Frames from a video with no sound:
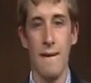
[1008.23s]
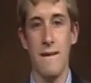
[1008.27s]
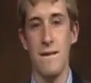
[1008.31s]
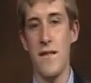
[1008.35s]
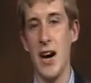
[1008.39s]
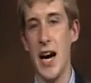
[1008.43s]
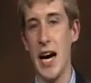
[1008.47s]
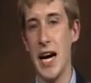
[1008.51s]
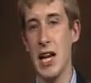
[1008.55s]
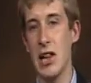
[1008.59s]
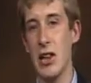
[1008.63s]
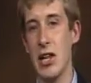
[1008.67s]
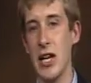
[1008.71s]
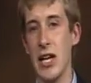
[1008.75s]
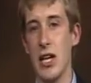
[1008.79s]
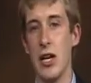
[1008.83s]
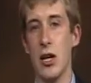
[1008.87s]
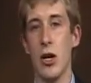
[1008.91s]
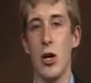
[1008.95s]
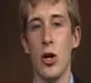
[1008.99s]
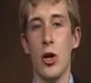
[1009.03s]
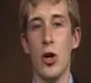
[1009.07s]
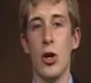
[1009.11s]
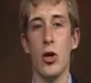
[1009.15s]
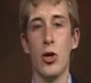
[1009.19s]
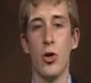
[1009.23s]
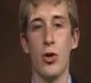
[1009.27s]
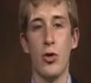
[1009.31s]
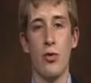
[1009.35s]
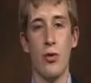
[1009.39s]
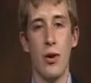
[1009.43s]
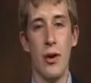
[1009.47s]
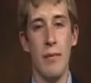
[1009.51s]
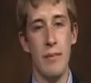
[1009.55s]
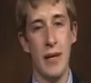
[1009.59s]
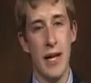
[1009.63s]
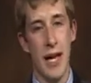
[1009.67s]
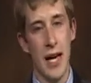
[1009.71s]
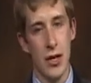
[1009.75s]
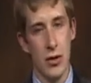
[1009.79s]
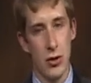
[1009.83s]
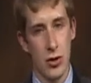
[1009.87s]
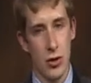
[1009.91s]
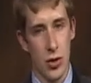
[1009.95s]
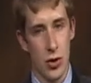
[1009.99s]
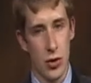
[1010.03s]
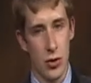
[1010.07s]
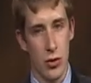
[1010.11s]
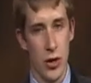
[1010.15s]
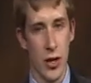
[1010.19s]
Finally, trim the
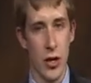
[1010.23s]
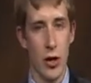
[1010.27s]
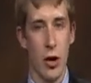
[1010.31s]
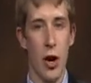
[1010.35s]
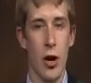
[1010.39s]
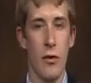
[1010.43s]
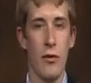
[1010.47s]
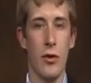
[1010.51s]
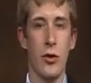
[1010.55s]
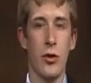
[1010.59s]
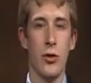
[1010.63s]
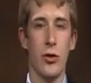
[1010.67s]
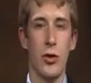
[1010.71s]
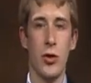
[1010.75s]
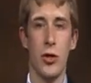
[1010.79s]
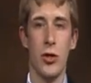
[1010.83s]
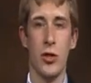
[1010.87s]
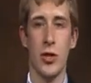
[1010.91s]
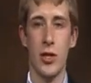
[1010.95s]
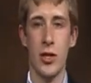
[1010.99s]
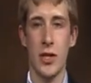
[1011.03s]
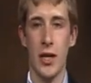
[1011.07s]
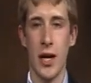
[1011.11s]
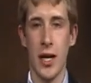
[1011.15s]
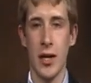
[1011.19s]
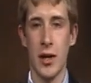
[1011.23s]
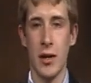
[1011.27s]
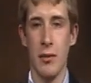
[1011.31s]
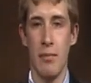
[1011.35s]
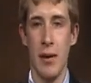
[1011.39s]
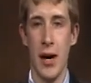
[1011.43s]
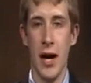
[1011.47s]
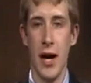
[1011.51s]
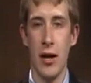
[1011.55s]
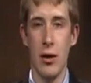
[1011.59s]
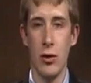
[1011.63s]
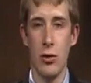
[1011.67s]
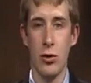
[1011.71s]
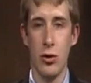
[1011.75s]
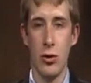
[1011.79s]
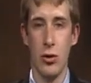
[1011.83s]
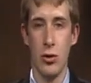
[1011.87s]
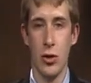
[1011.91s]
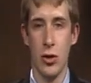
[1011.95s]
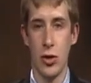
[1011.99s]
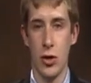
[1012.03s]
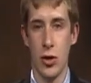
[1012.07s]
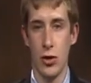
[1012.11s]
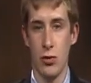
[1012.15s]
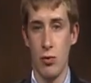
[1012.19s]
extra string off so you just got the bottle so
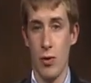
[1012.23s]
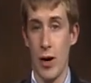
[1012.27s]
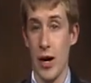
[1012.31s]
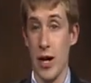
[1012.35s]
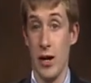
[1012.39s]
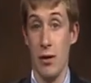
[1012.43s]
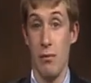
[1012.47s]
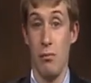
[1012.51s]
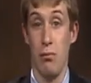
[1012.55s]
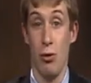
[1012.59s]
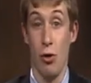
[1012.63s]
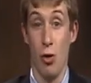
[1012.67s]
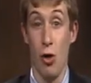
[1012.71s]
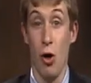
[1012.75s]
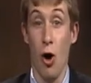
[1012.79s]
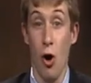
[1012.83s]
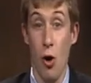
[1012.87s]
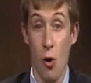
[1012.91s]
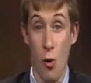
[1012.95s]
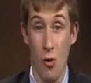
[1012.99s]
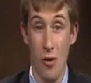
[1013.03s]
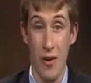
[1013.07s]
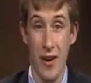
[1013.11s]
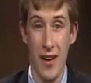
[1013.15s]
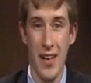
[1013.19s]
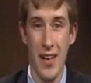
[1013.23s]
it's just ready to blow.